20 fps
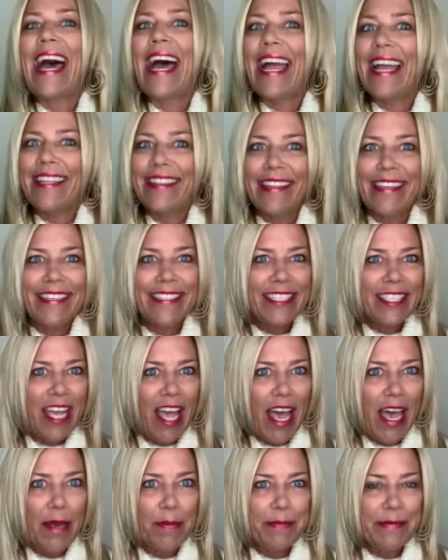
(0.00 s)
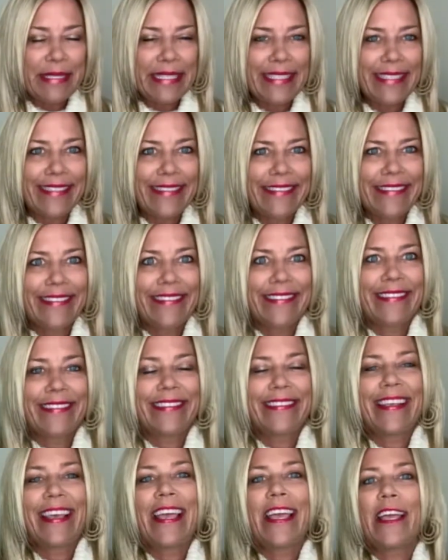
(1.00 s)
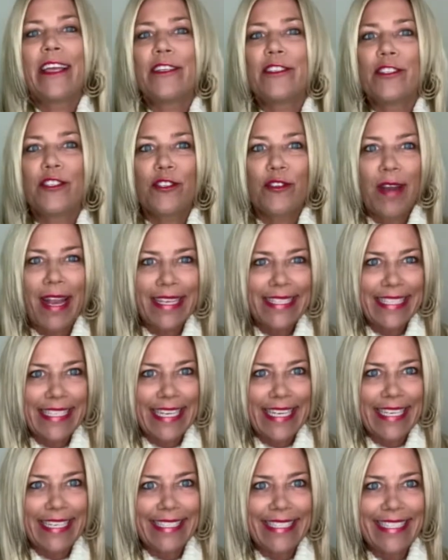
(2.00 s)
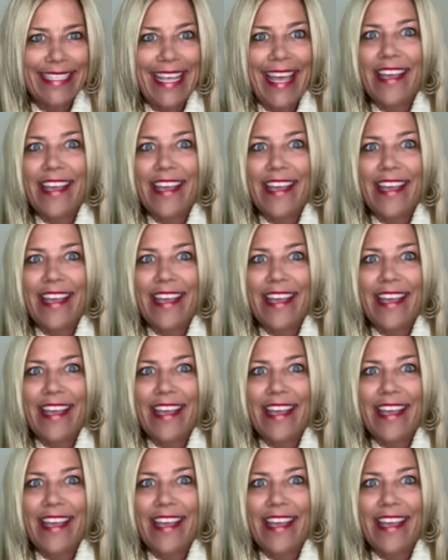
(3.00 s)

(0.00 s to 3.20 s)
Eyelet tops, dresses,